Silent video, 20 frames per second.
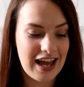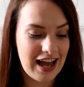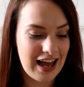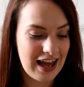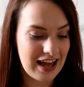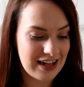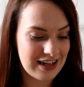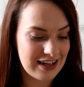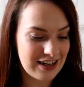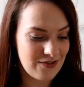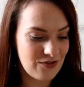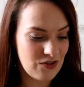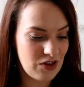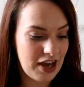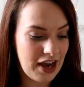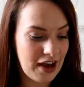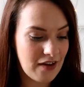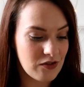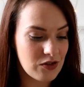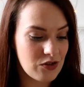and if you
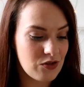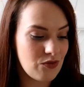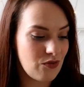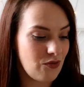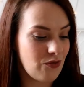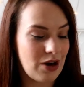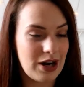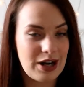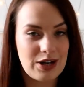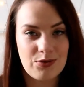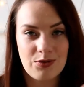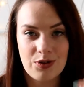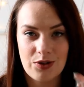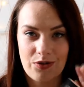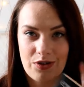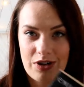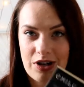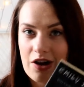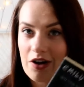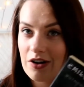haven't read
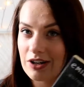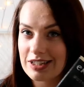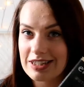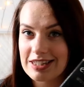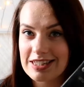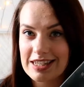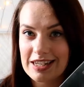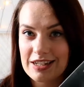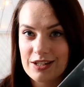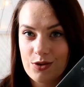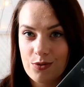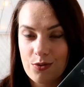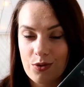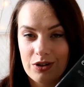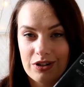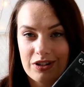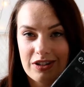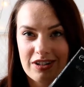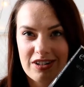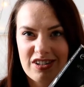Wuthering Heights and you
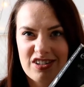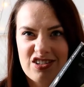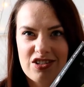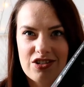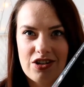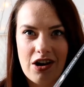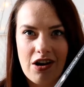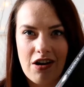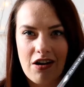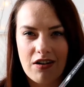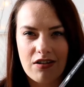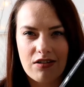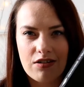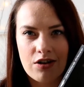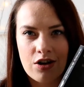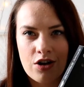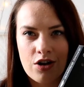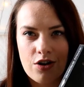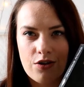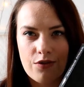want like a dark
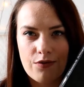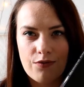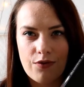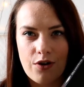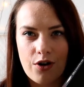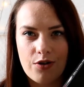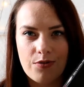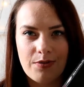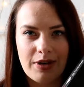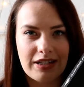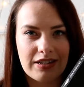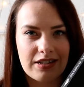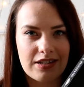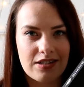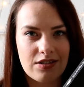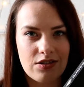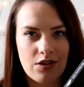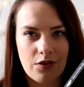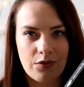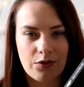romance
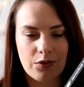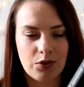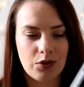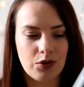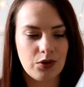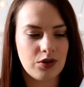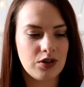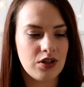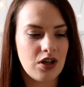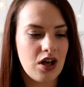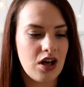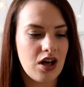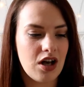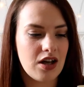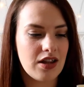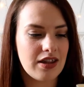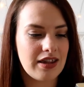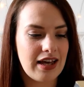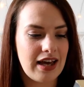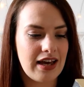novel,
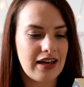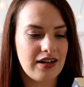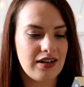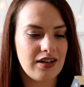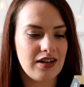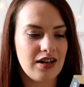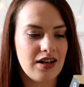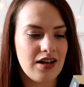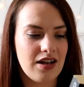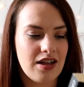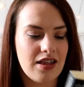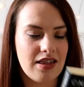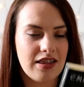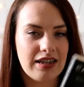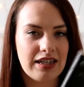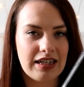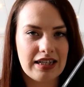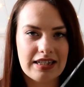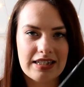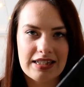then
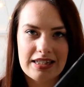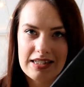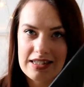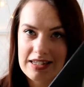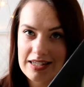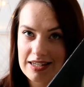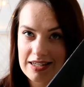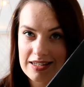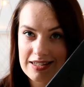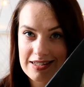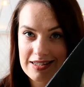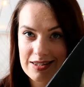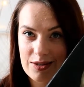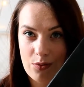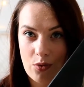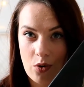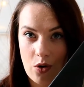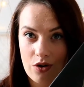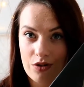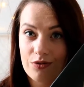this is the
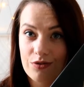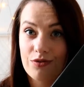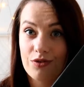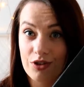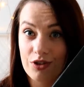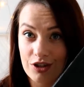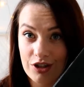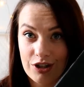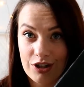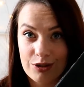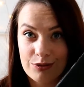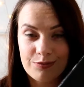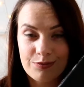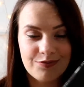one for you.